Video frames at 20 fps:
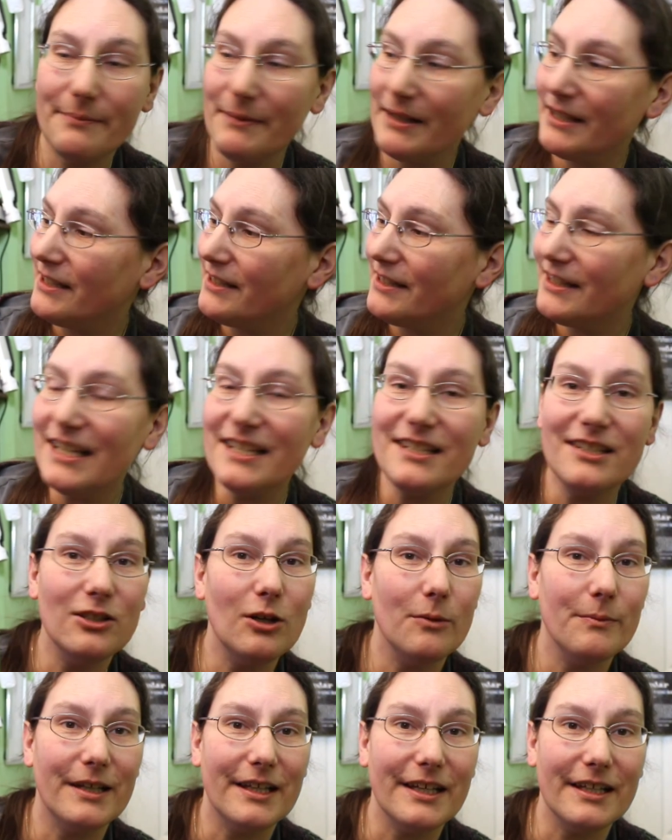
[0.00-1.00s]
I mean, these are
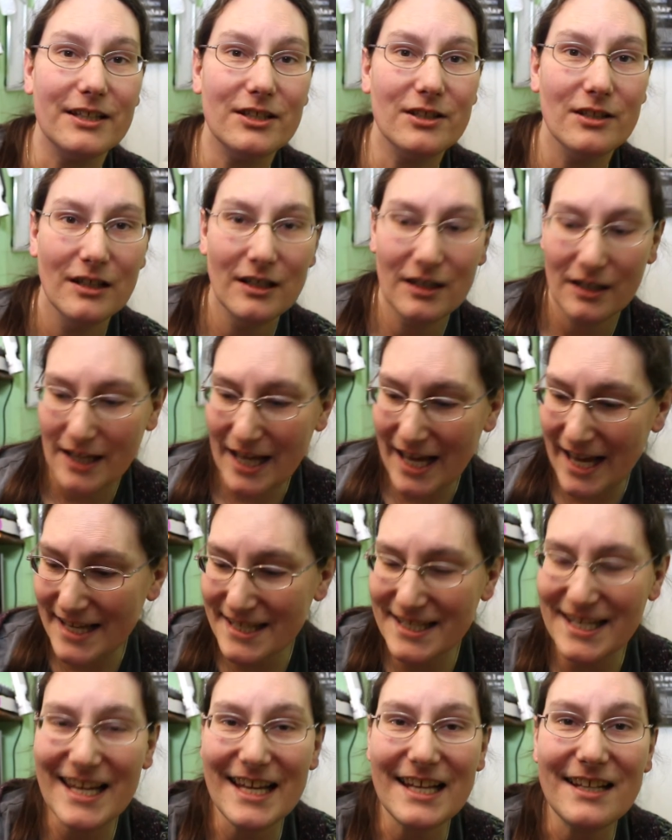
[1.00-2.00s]
normally like
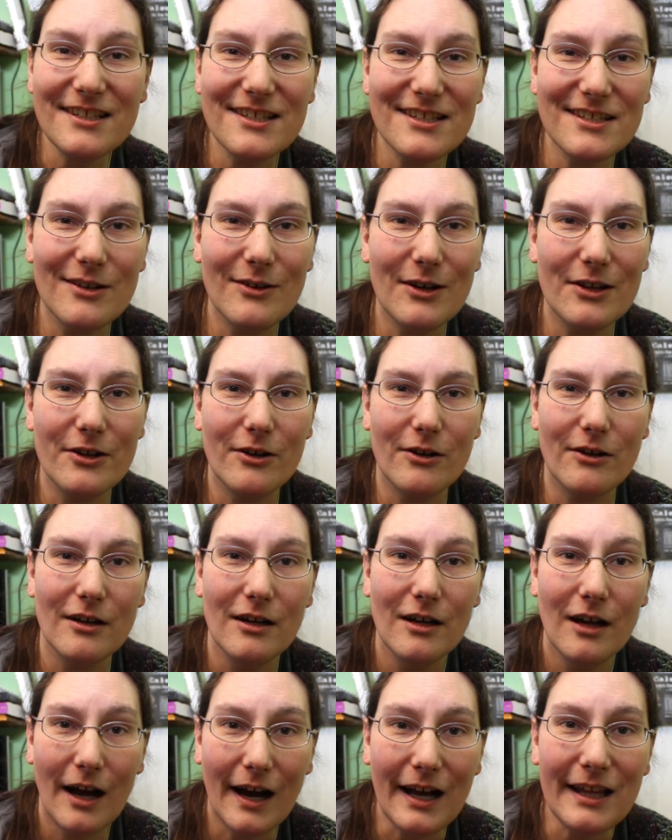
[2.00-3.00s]
18, so I thought,
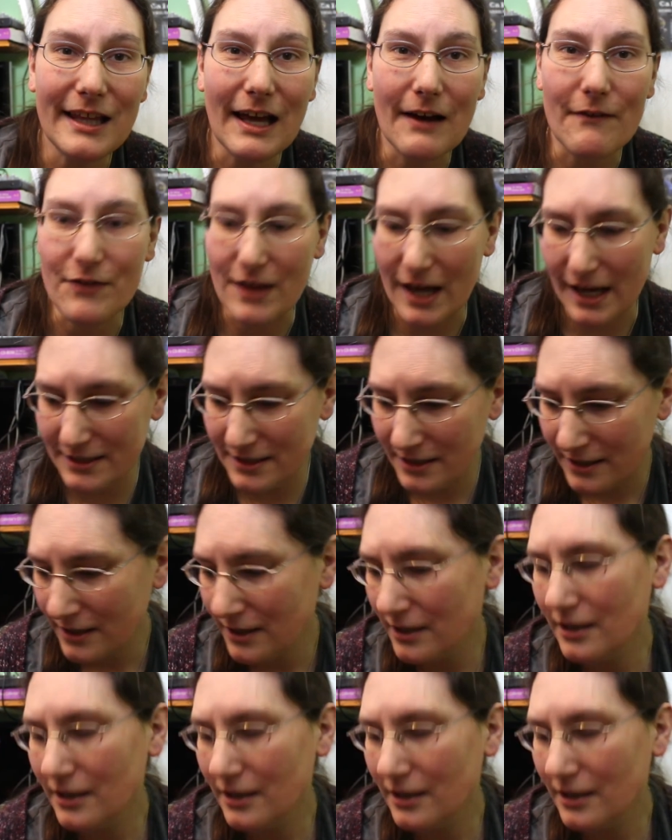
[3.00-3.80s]
I'll have that.